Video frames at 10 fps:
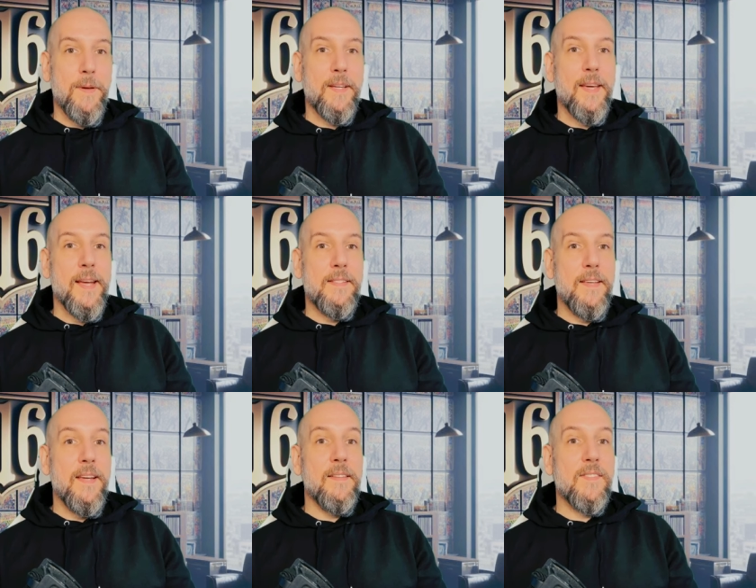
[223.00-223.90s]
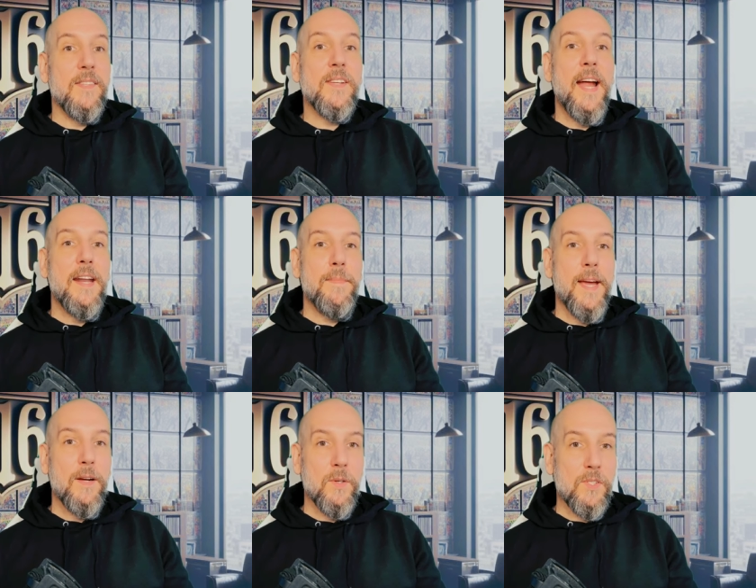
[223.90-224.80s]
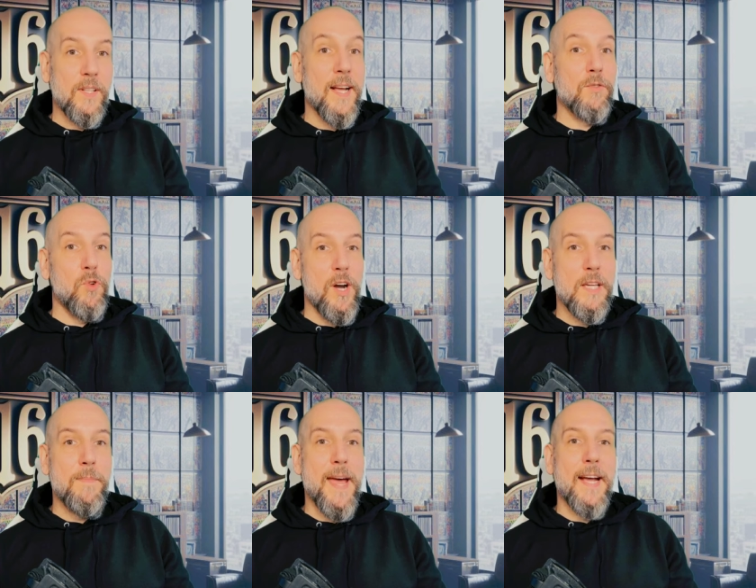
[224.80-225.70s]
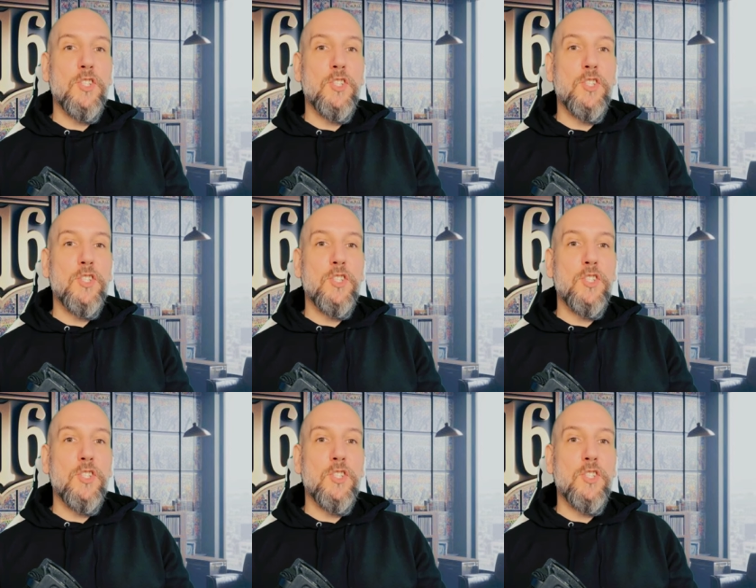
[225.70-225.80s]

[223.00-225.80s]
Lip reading: pick 18, the Cincinnati Bengals select running back